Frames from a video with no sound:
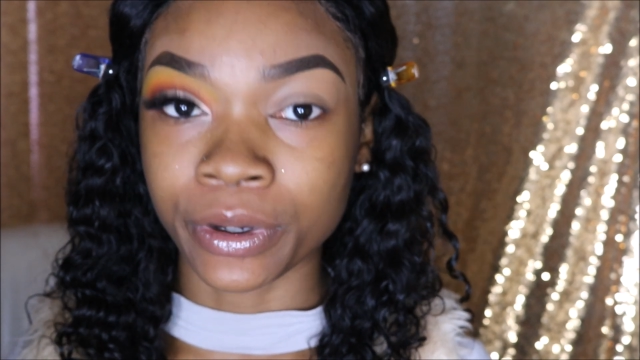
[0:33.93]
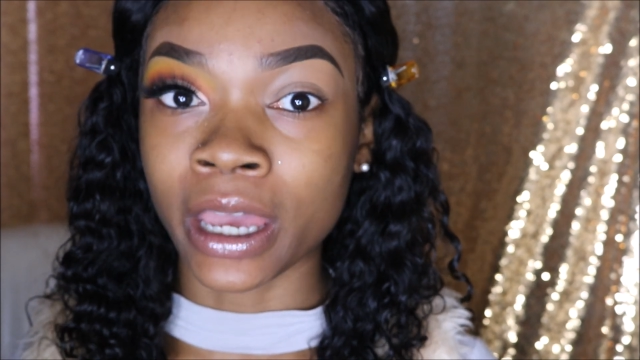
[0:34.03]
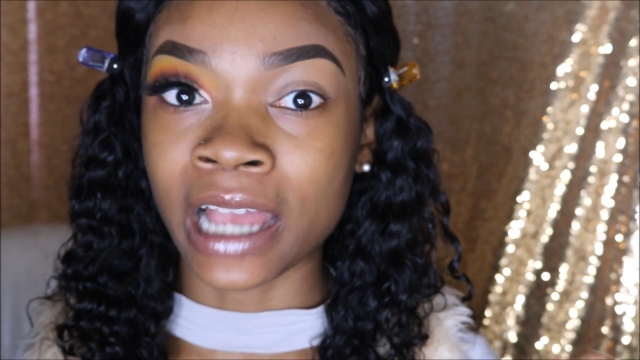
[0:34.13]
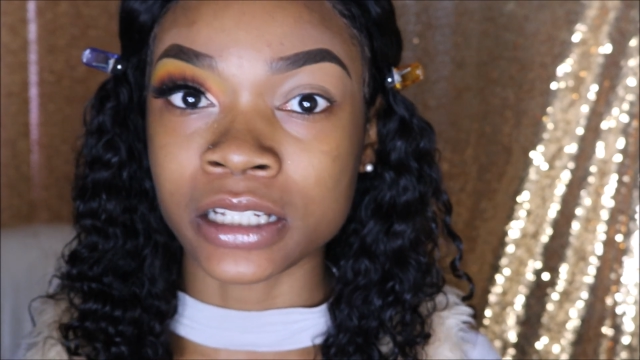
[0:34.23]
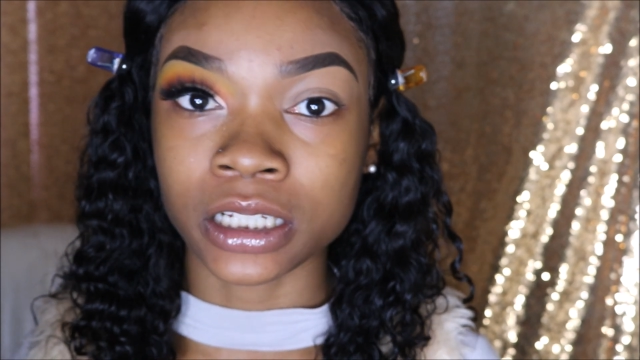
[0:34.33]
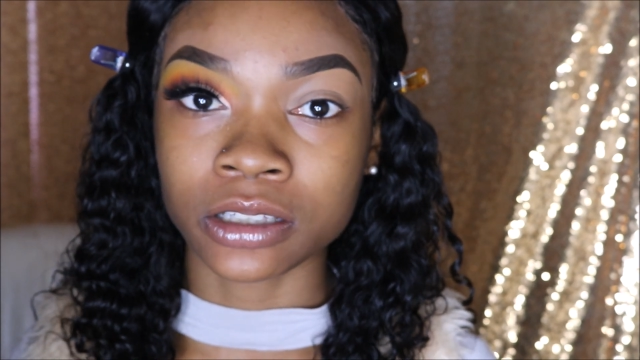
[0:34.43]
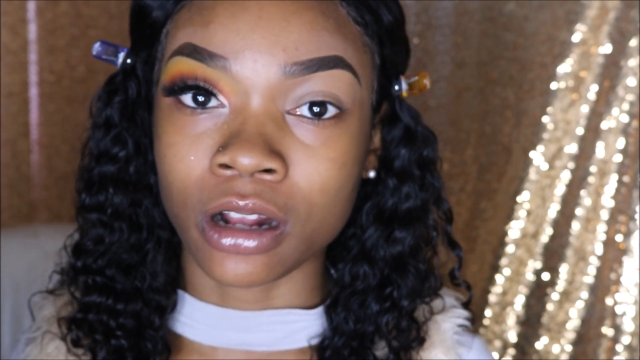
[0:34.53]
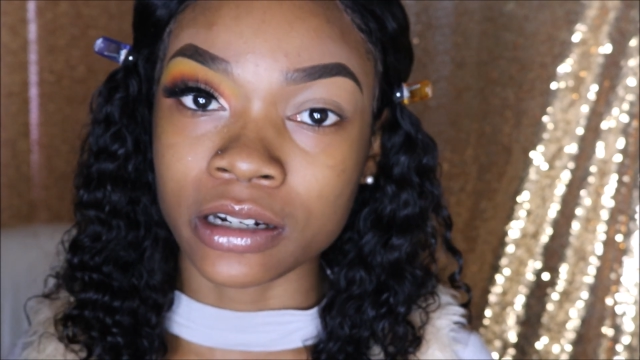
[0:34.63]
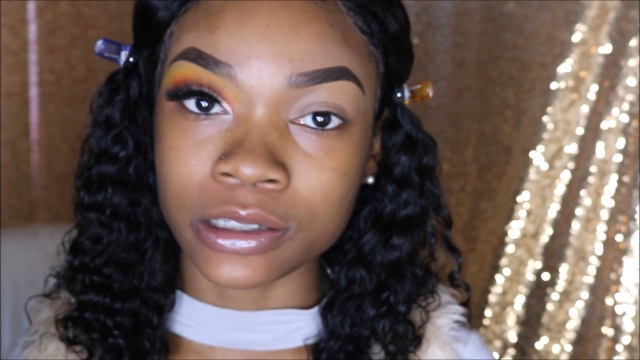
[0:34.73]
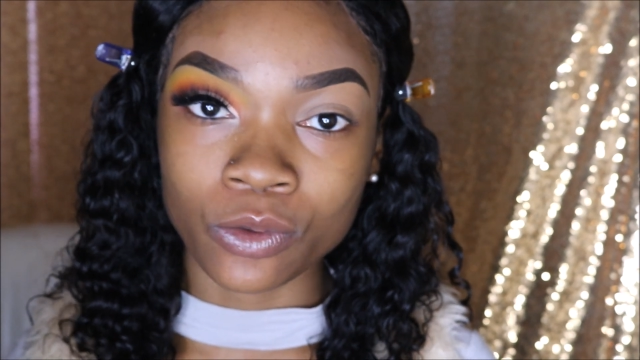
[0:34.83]
But I just
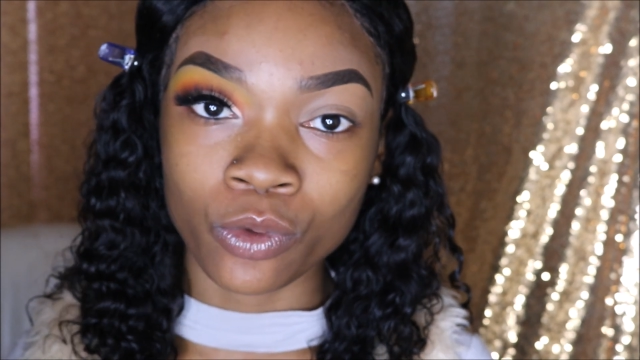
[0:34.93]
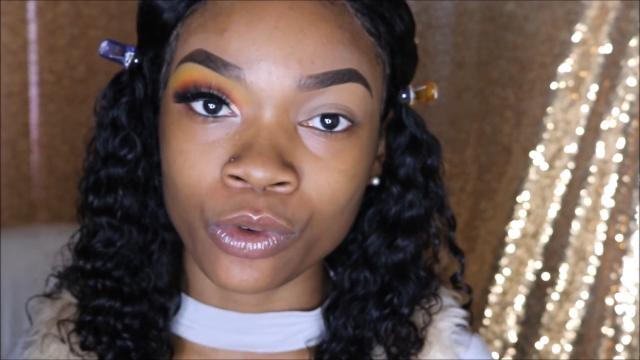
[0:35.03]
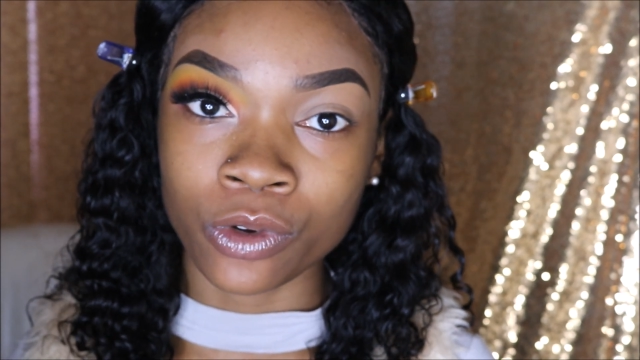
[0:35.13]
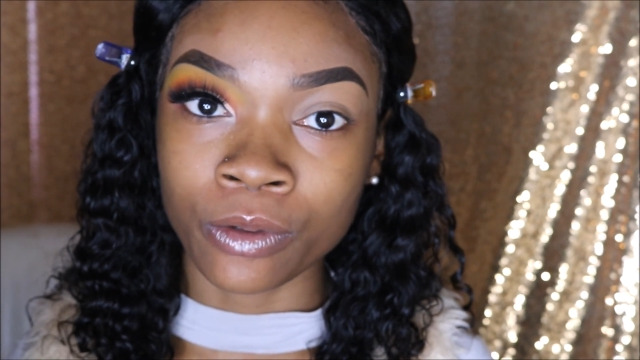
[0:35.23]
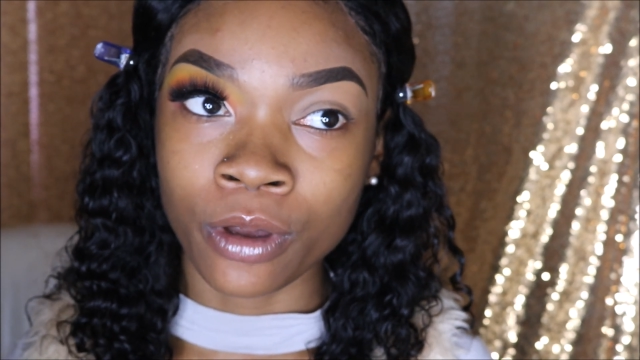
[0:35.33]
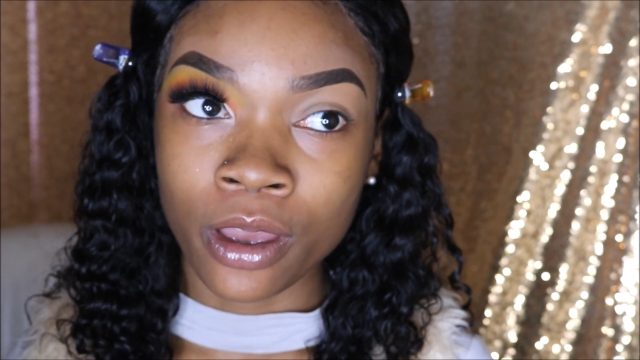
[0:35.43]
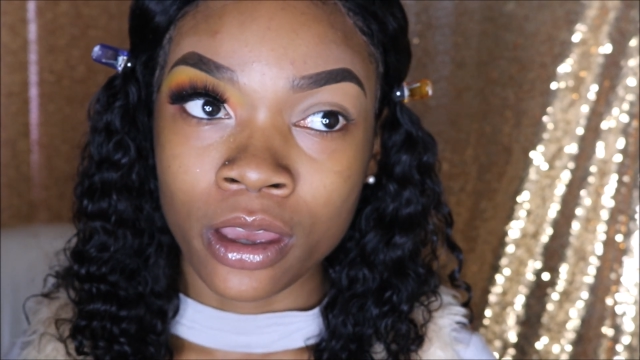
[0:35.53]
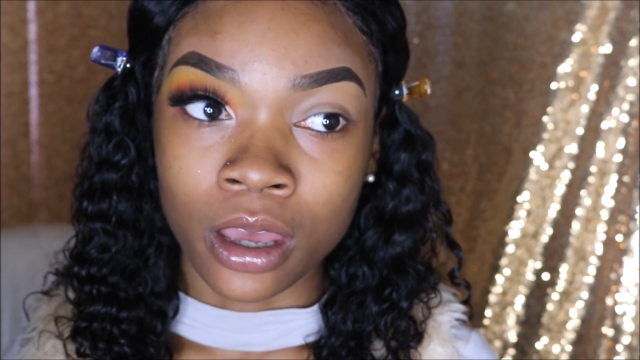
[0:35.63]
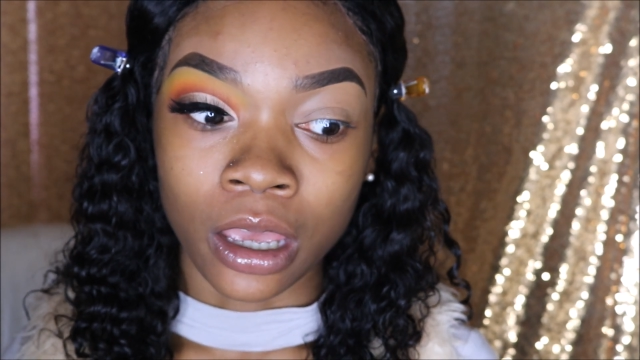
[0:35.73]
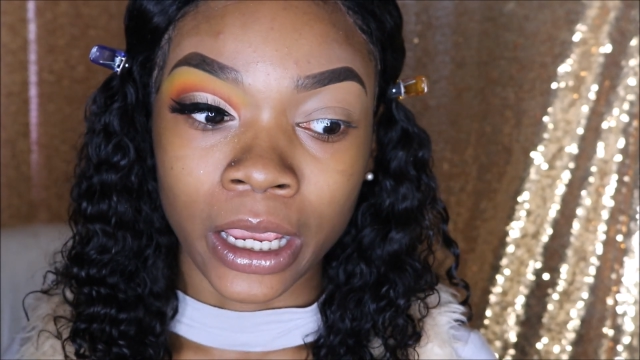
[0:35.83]
started school
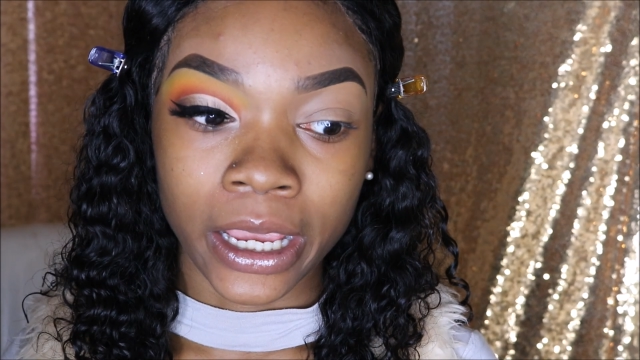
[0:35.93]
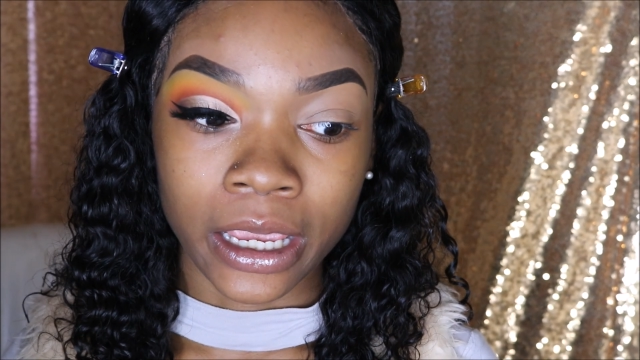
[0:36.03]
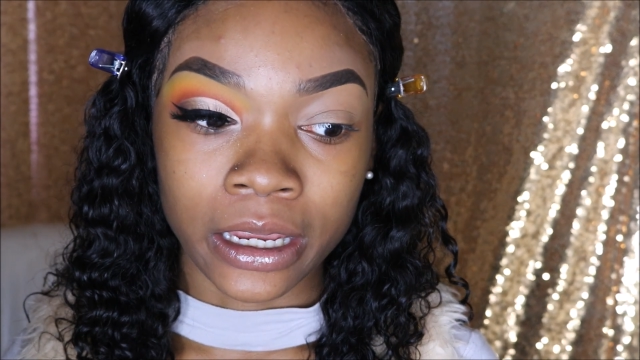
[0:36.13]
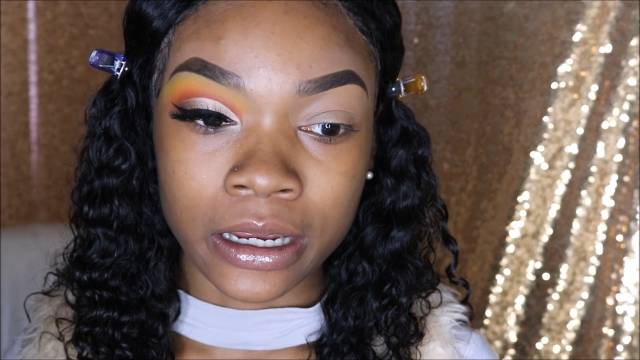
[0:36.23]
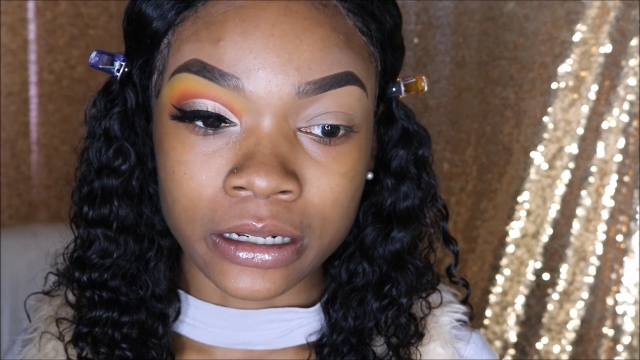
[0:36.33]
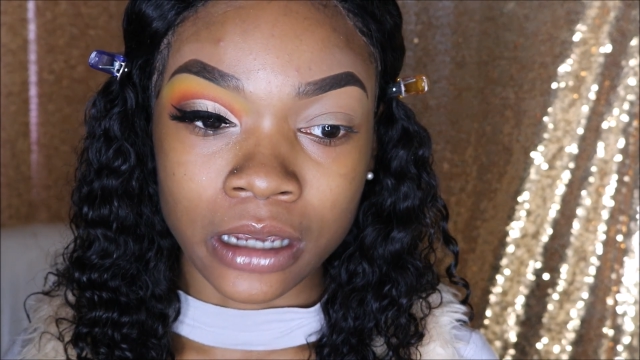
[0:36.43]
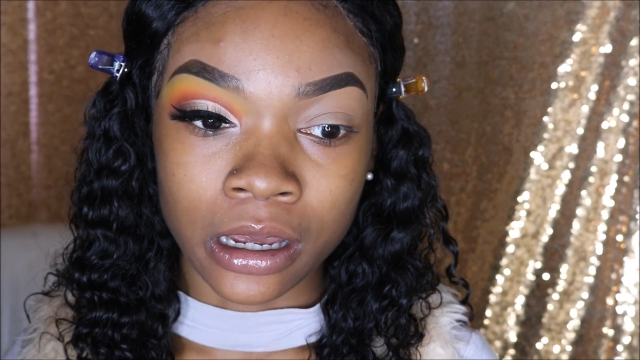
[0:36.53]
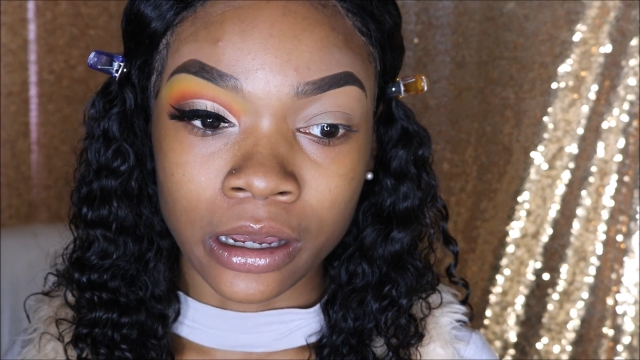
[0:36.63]
and